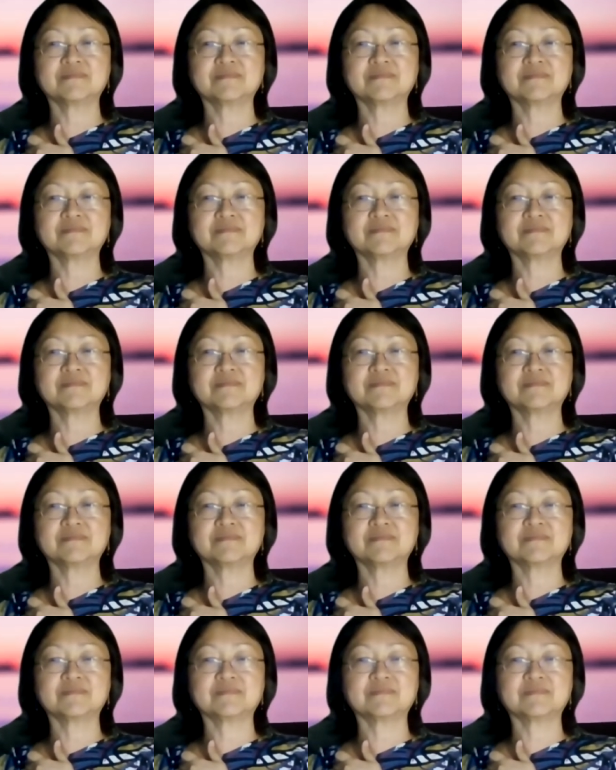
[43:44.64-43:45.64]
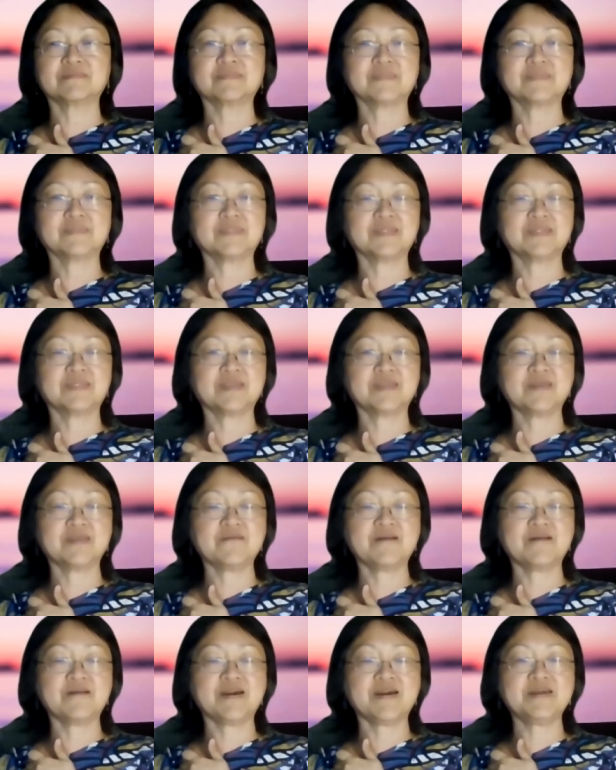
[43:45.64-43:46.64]
Yeah.
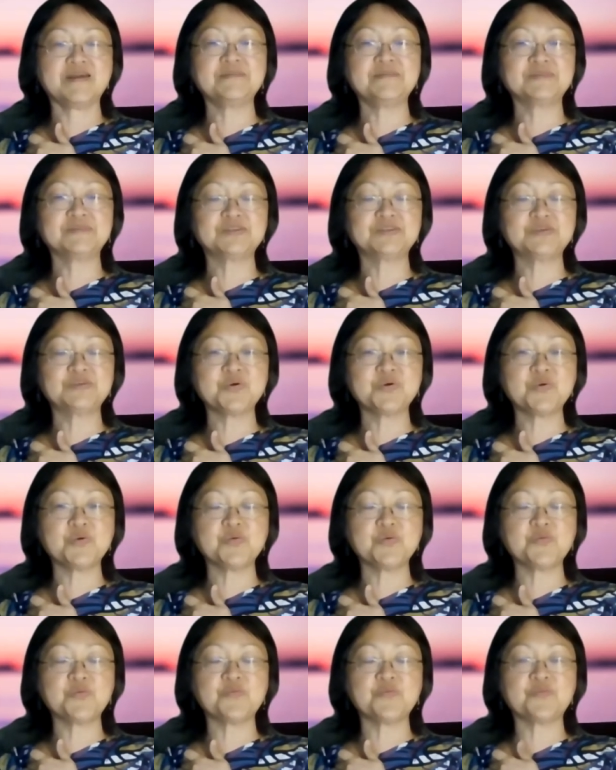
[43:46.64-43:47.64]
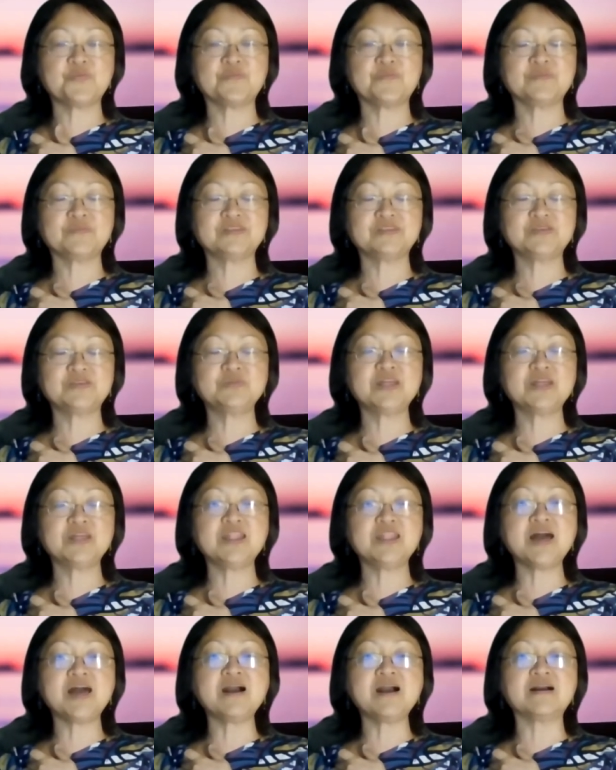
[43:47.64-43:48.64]
Okay, so the
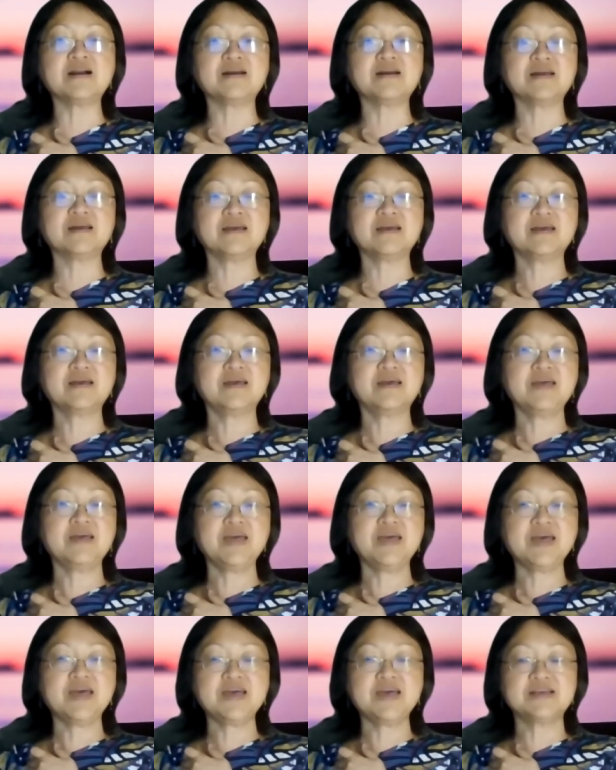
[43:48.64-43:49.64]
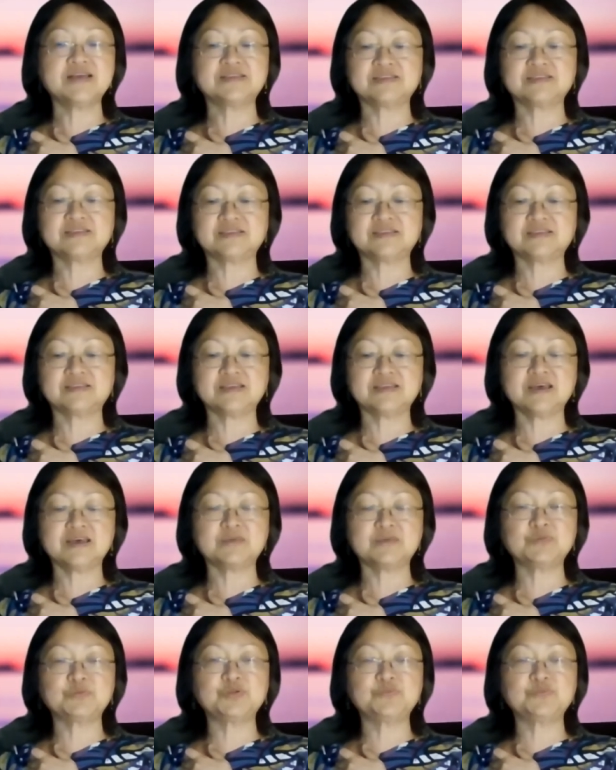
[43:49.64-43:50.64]
lung has
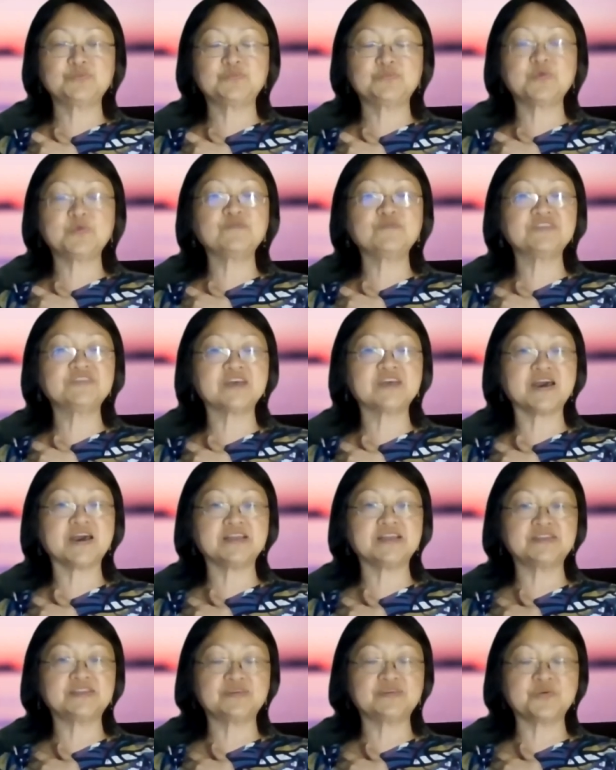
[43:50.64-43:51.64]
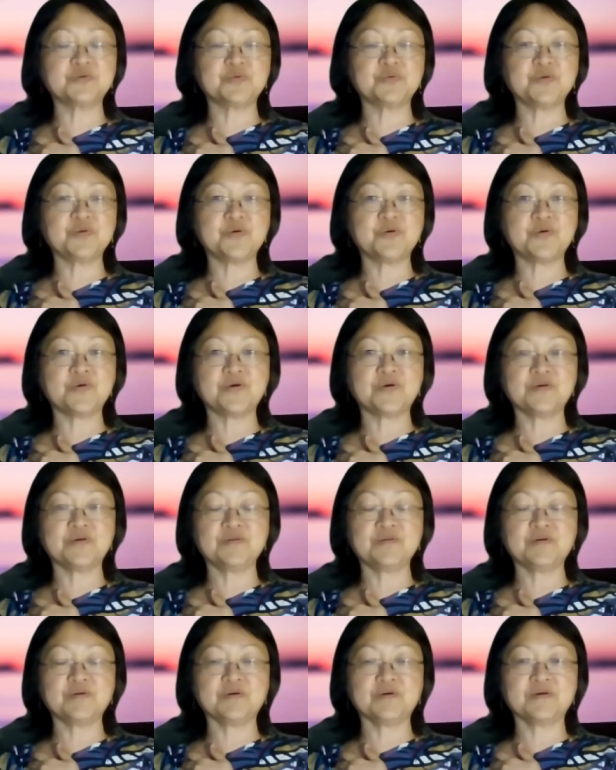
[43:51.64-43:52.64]
both sides. So
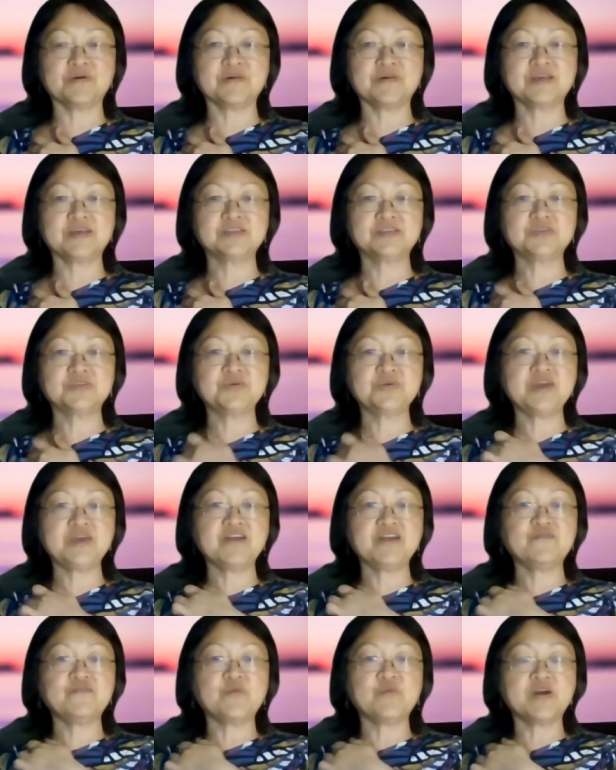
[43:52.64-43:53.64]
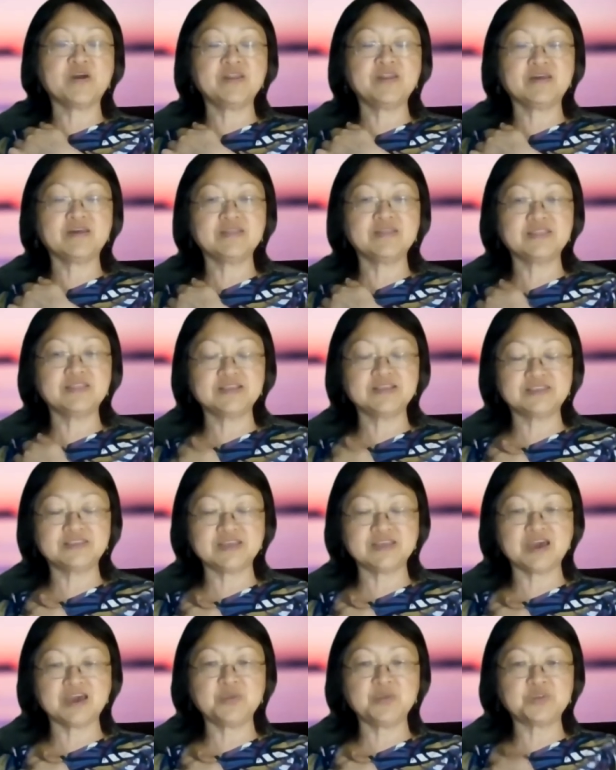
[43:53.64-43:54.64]
so you have one on this
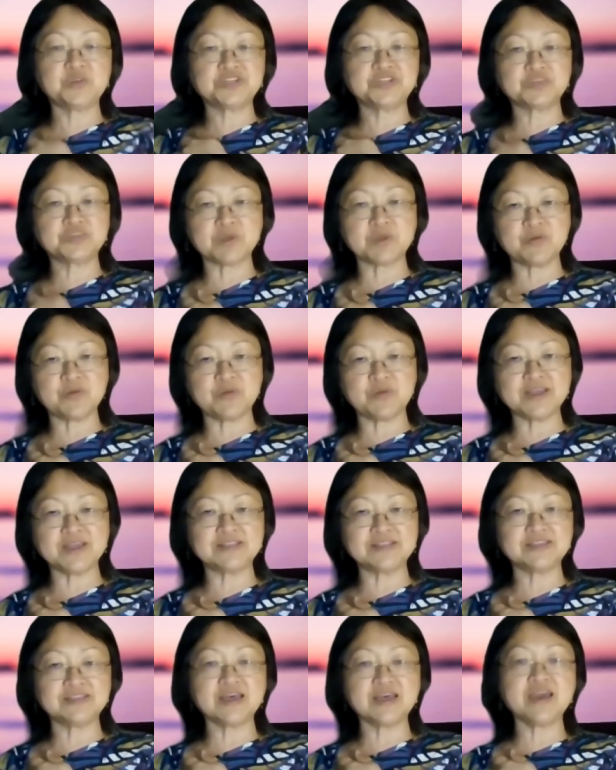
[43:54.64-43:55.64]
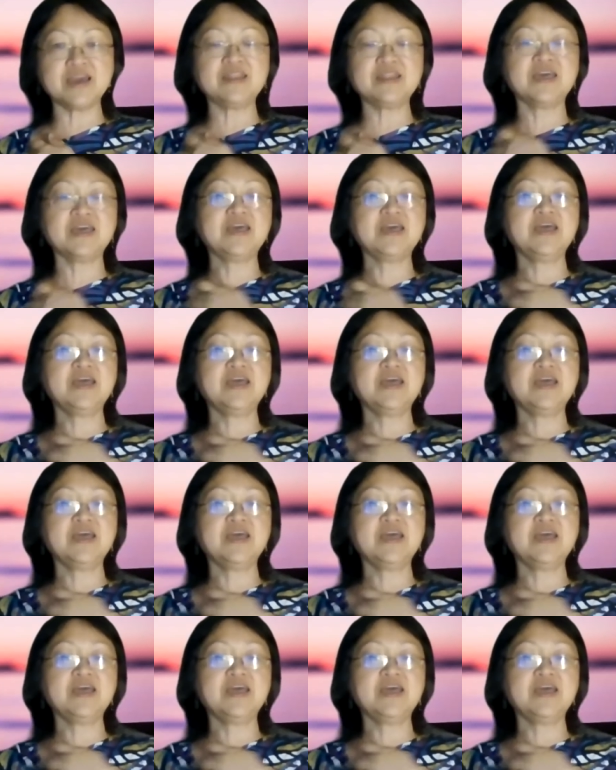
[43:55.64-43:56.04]
side, which is my right side.